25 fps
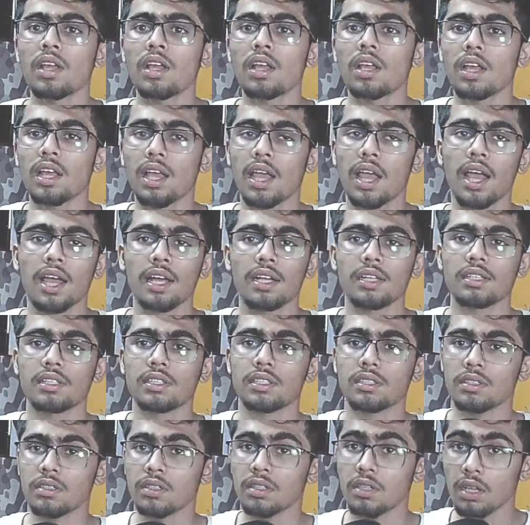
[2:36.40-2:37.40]
and
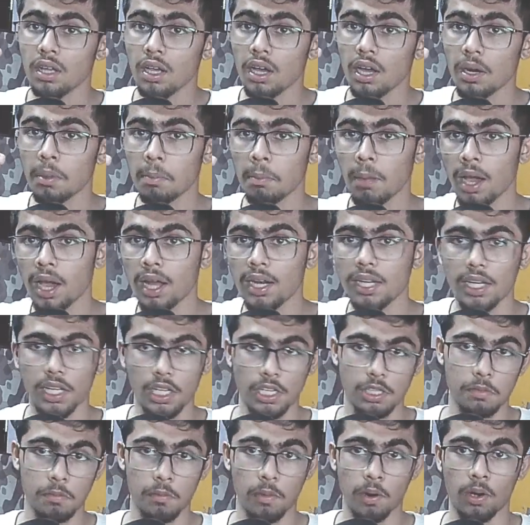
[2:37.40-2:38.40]
Arman
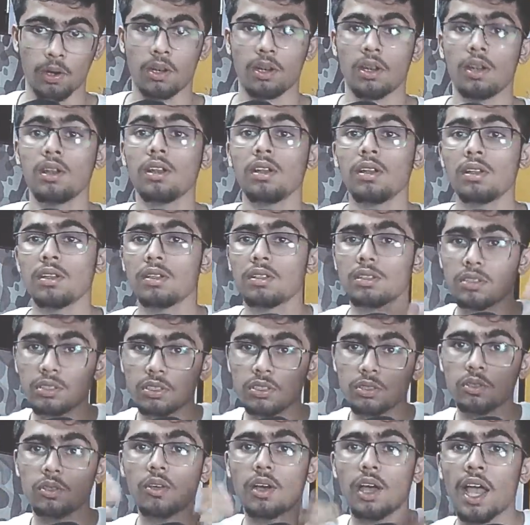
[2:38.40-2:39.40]
is mortal,
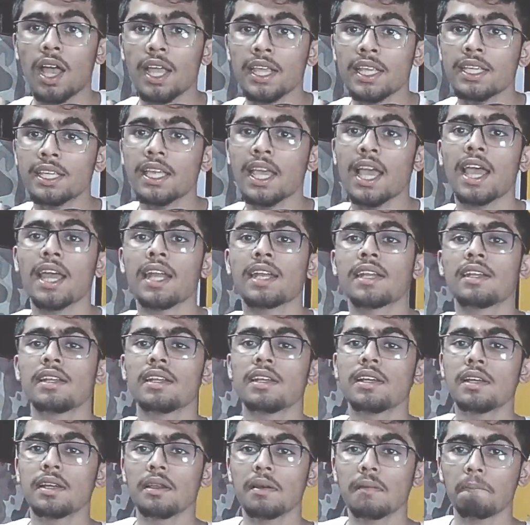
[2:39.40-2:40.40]
so I can
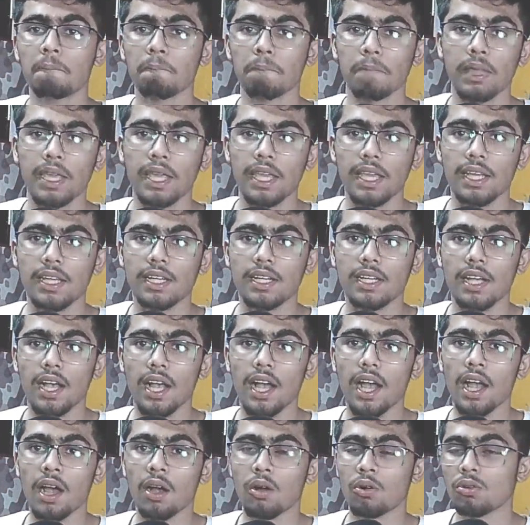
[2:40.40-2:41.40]
make
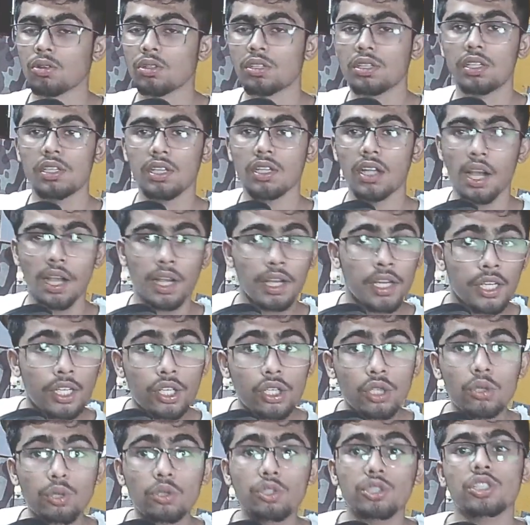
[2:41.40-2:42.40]
out a
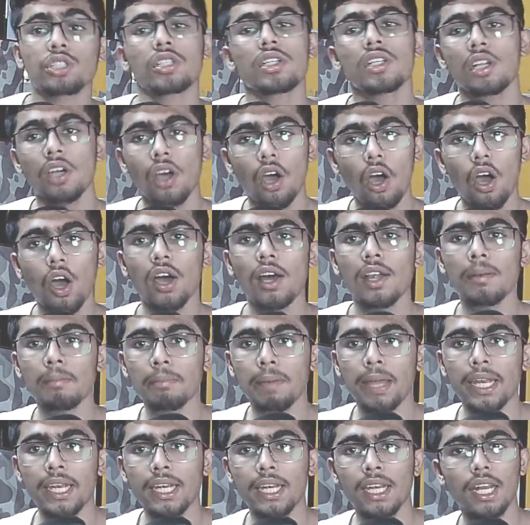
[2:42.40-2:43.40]
conclusion: all
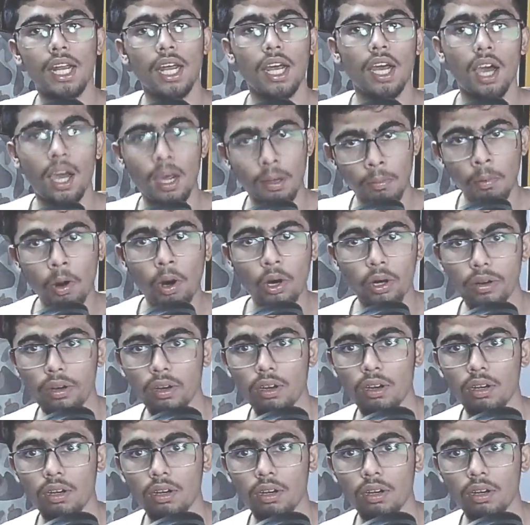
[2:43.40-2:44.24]
men are mortal.